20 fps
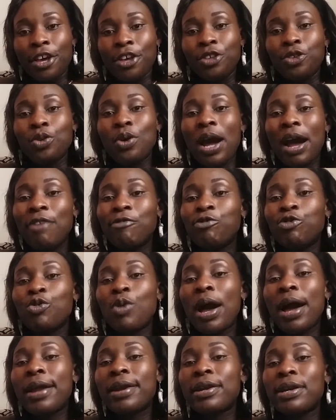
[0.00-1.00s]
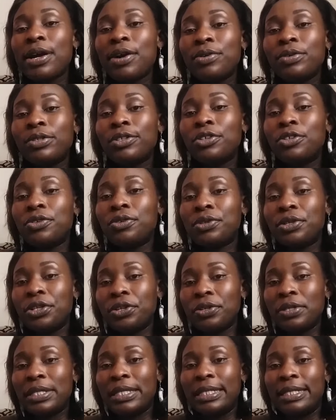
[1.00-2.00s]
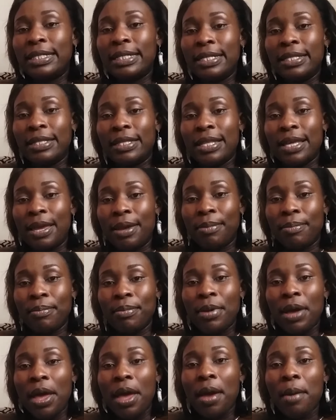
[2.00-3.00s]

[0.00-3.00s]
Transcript: You have to arouse curiosity in them